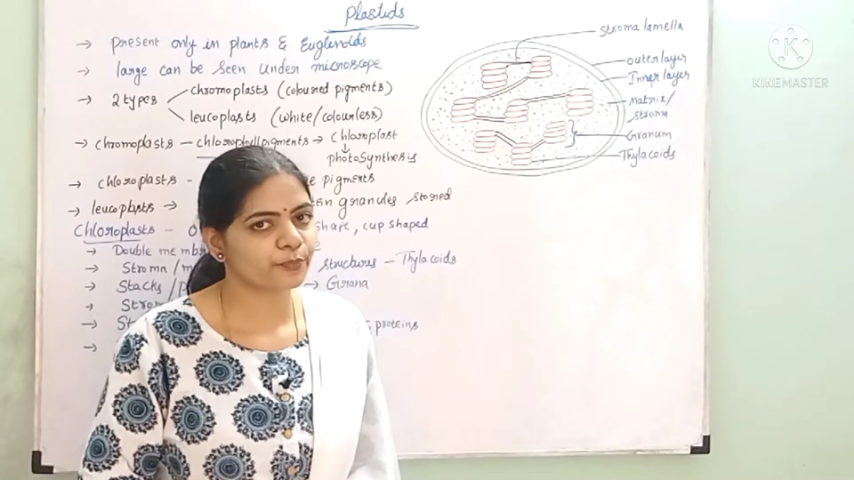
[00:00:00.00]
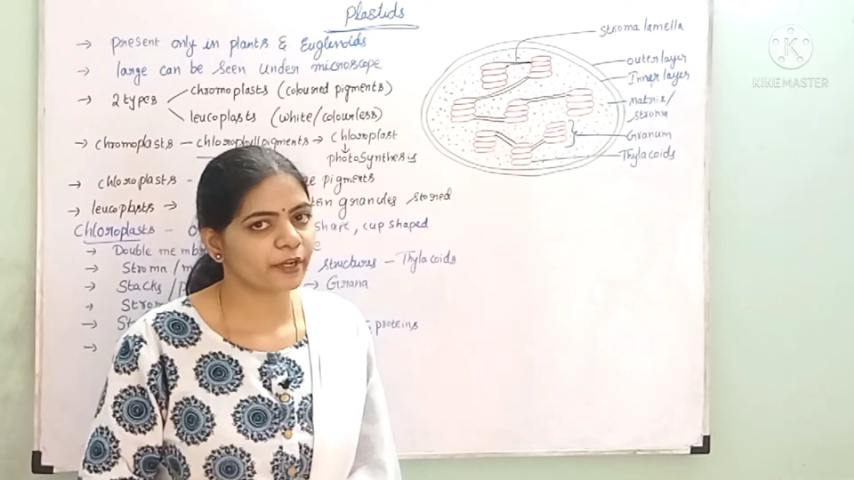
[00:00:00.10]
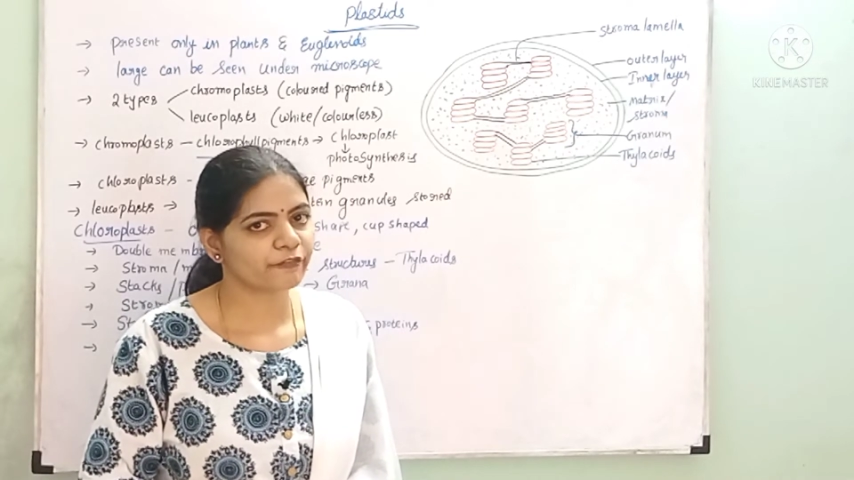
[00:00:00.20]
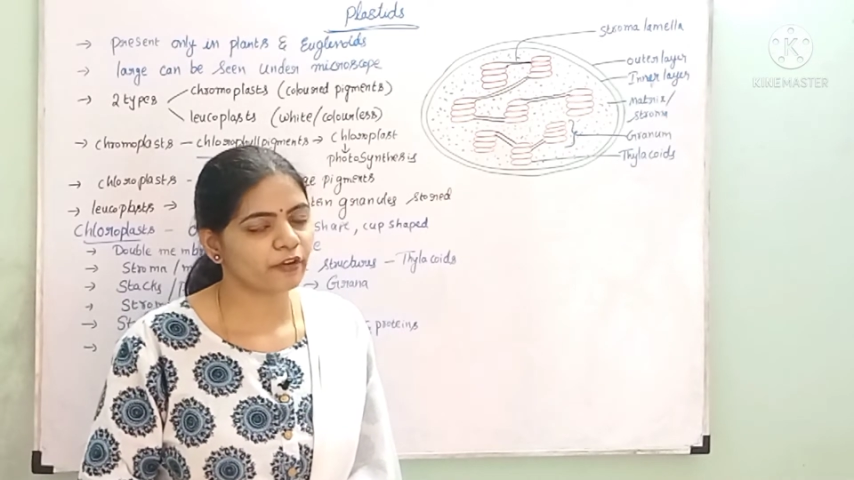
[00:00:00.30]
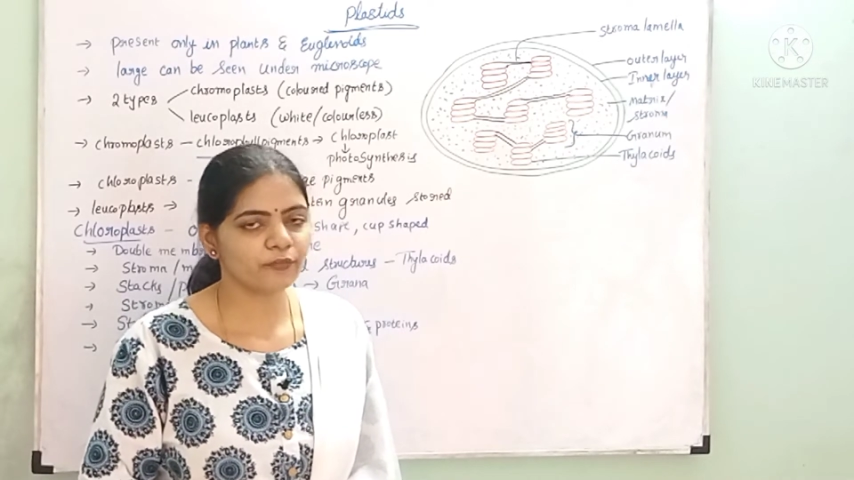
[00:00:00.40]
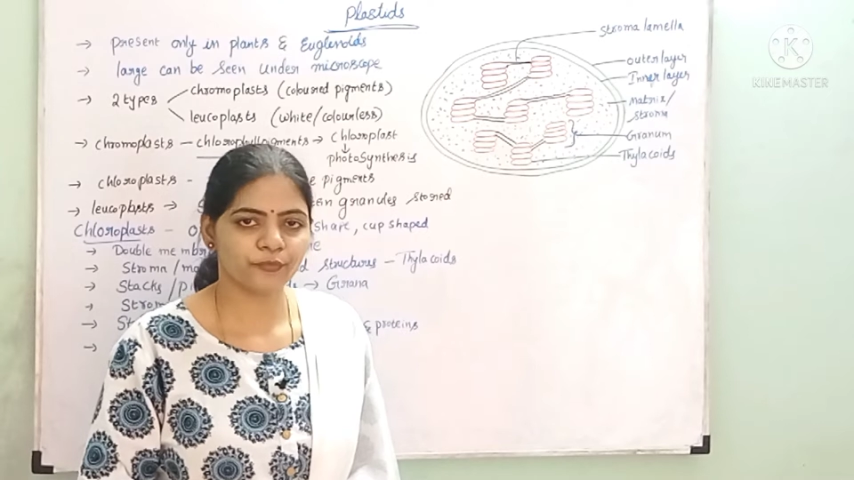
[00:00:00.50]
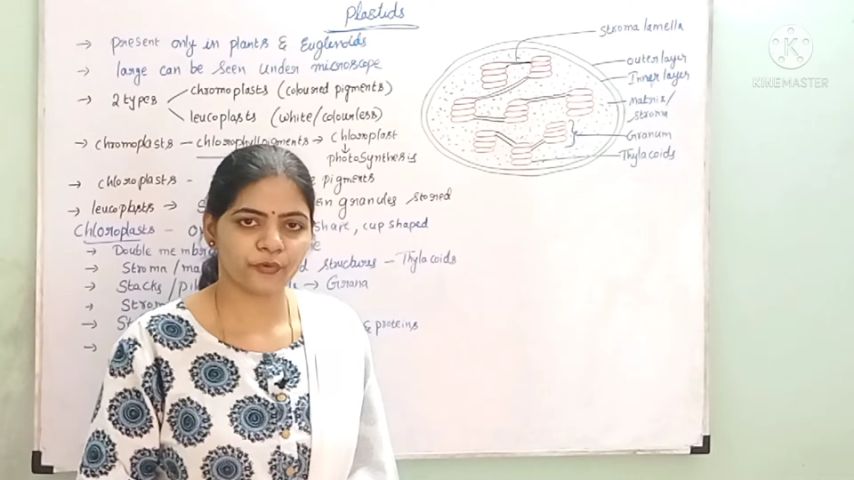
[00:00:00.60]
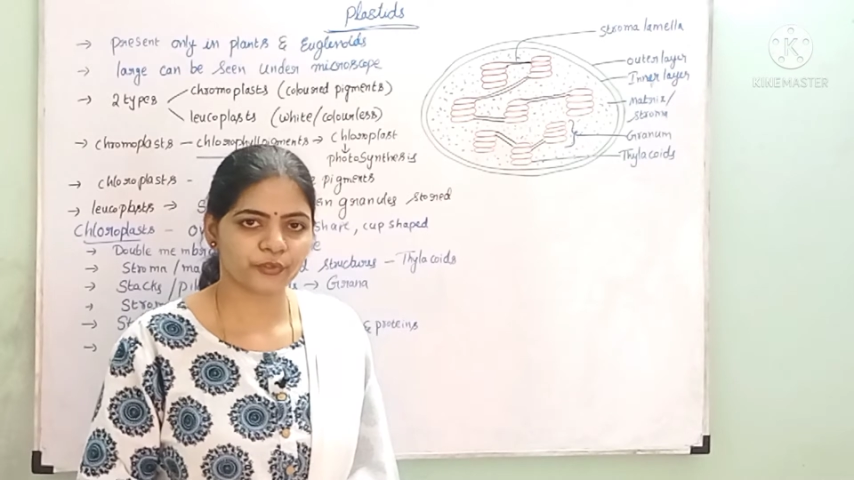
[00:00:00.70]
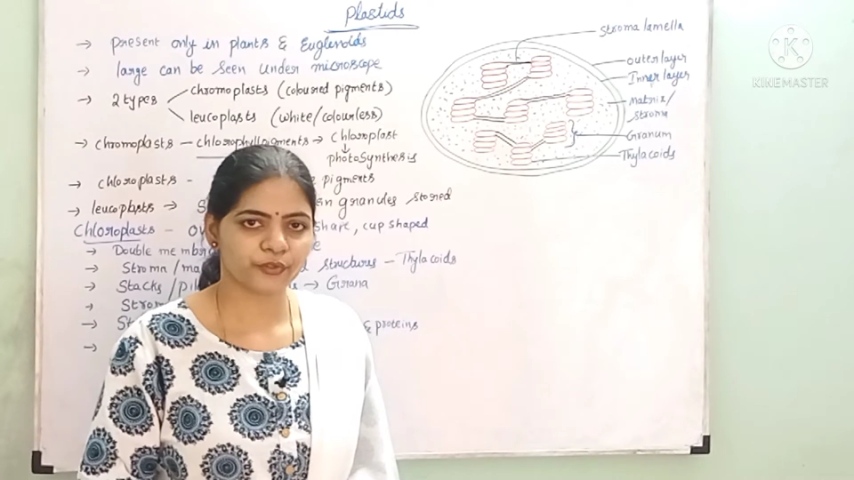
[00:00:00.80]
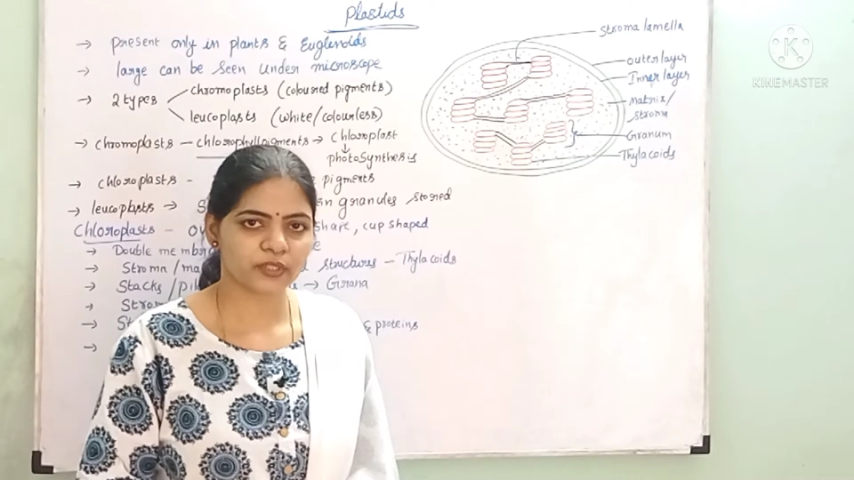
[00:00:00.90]
perform
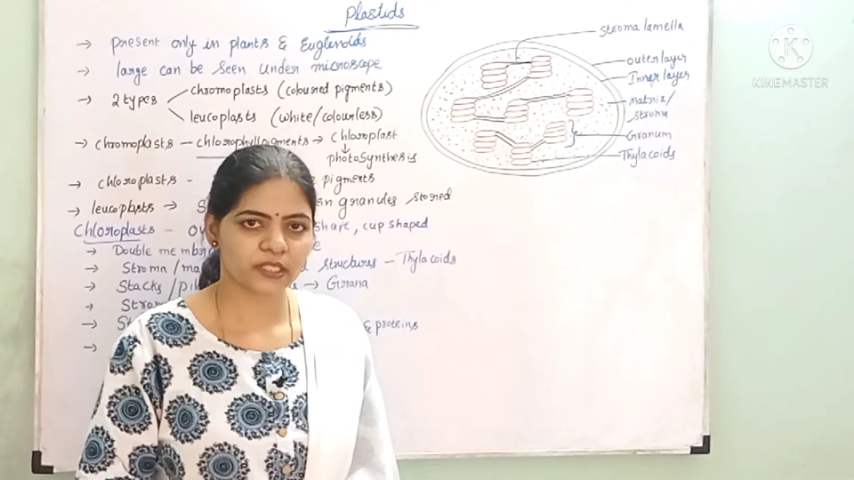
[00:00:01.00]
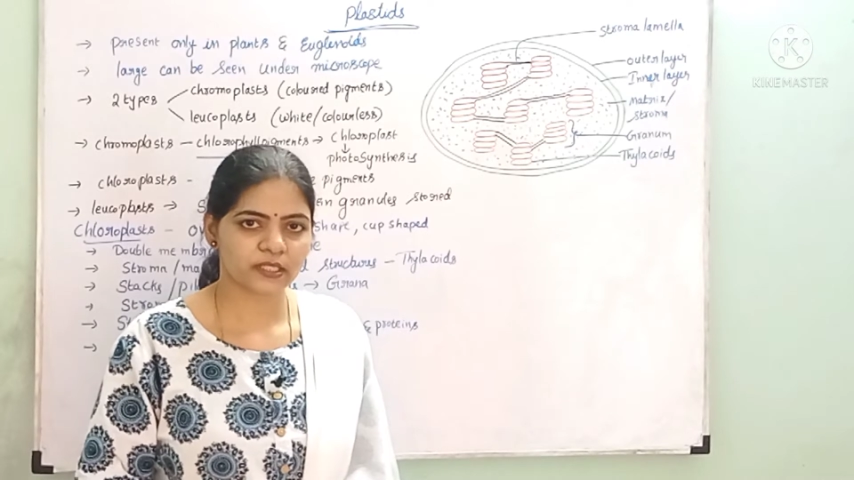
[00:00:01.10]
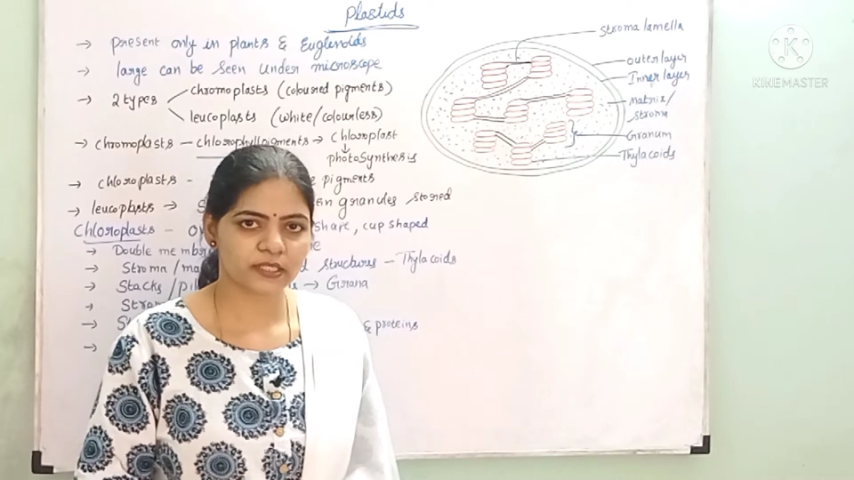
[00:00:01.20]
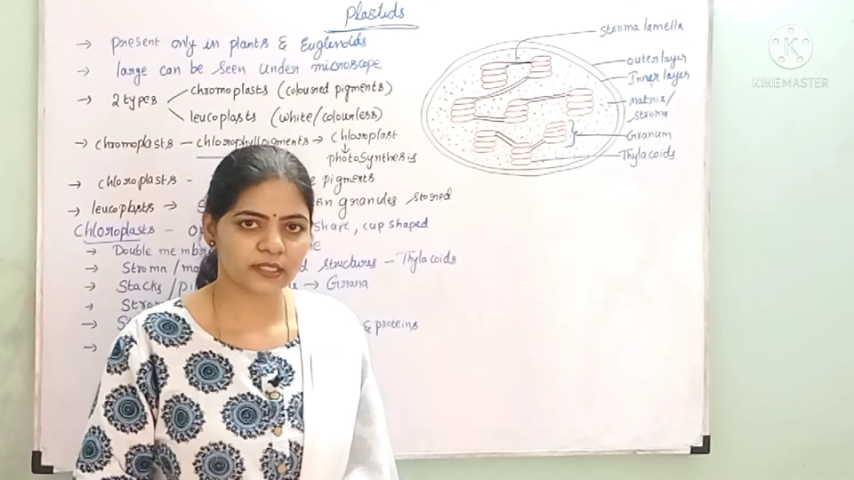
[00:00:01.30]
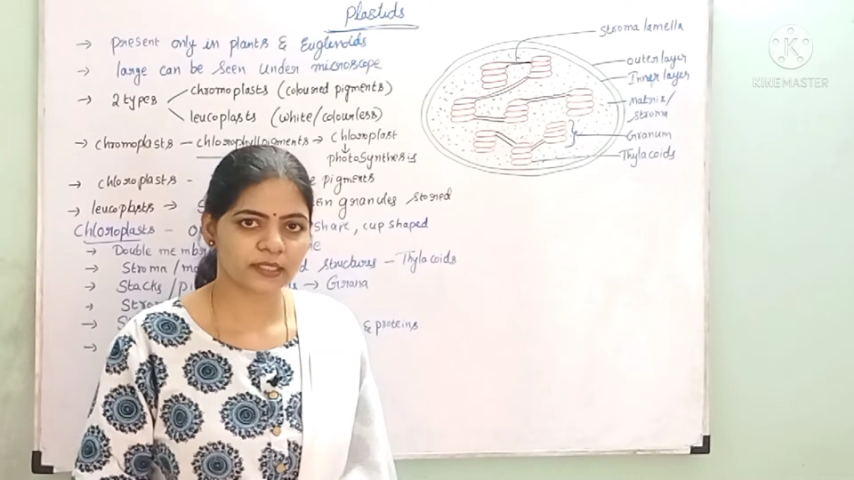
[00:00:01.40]
photosynthesis,